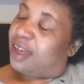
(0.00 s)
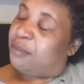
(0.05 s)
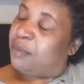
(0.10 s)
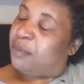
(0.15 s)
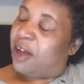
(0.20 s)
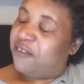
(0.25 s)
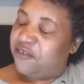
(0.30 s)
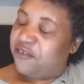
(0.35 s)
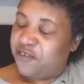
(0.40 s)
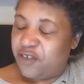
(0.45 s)

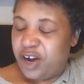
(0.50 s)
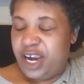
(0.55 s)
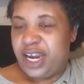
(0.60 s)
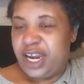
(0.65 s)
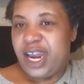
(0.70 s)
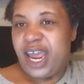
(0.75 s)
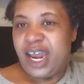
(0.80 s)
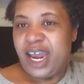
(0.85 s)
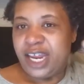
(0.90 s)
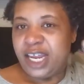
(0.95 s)
my
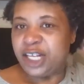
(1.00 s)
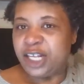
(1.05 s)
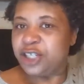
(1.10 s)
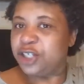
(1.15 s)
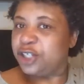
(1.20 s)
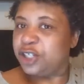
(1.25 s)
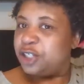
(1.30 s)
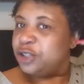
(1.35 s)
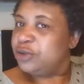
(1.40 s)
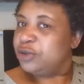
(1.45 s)
friend had
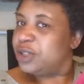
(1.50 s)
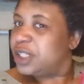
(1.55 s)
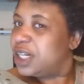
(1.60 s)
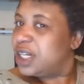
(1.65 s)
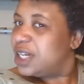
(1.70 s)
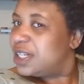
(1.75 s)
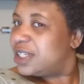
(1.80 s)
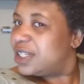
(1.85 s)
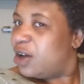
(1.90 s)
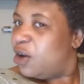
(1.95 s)

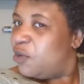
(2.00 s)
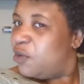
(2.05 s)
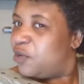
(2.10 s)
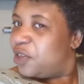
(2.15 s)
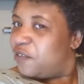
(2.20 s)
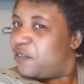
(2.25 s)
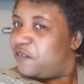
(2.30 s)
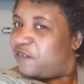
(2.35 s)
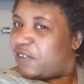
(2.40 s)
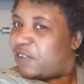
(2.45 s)
introduced us
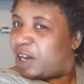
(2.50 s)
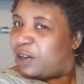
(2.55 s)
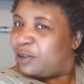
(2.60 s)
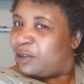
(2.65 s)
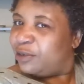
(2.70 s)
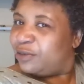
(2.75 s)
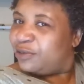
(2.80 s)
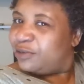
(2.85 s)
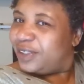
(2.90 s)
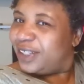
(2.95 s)
over the
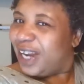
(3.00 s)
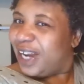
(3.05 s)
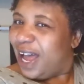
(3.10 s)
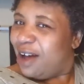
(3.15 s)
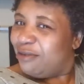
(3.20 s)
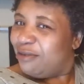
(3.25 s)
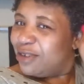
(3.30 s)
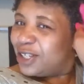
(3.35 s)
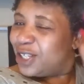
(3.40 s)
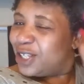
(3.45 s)
phone.
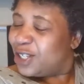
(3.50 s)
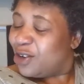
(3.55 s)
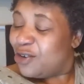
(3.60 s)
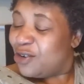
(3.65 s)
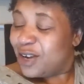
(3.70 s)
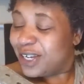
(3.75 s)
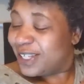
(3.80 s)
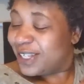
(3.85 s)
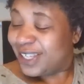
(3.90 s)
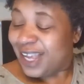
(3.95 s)
I was
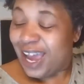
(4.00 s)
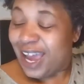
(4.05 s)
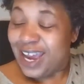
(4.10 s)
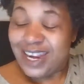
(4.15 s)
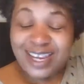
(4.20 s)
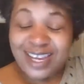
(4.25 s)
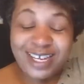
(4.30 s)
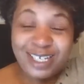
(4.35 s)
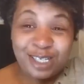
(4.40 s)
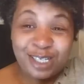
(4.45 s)
so
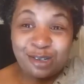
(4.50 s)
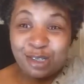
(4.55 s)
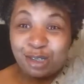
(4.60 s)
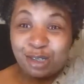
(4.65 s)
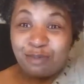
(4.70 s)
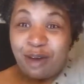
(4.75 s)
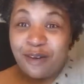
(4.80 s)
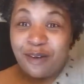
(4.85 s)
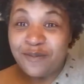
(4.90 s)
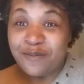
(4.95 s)
excited because it
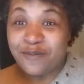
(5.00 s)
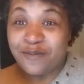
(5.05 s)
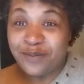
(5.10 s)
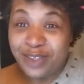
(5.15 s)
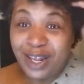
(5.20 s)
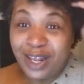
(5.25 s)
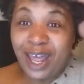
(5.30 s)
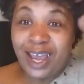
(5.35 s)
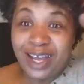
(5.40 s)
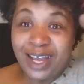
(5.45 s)
was my,
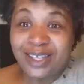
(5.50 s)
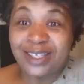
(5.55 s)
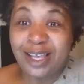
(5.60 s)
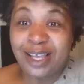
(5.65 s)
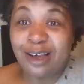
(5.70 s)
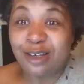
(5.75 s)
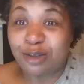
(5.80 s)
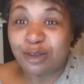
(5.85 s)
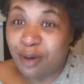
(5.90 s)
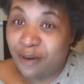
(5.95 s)
like I
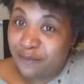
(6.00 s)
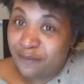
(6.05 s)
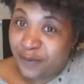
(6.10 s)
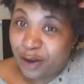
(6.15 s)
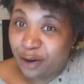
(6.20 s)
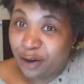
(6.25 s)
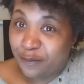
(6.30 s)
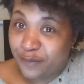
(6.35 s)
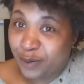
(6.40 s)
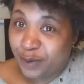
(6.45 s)
said, it was my
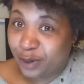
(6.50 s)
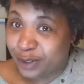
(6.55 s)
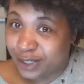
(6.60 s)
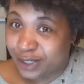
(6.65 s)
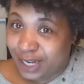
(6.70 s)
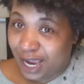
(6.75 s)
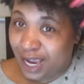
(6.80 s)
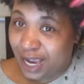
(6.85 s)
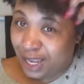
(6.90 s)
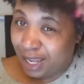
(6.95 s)
very
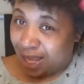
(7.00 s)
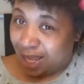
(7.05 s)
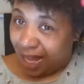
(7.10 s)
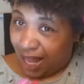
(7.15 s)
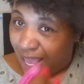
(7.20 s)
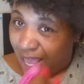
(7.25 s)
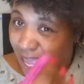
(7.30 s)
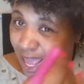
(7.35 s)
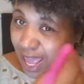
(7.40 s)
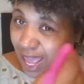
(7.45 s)
first date.
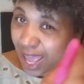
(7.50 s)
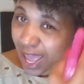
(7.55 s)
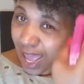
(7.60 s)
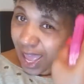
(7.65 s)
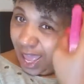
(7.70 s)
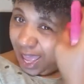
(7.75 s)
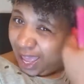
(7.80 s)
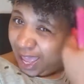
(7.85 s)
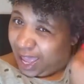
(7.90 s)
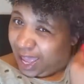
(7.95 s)

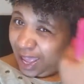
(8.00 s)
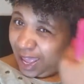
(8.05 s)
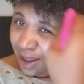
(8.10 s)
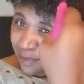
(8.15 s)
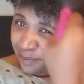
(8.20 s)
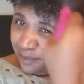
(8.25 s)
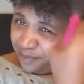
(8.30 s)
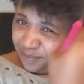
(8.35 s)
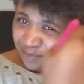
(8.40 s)
And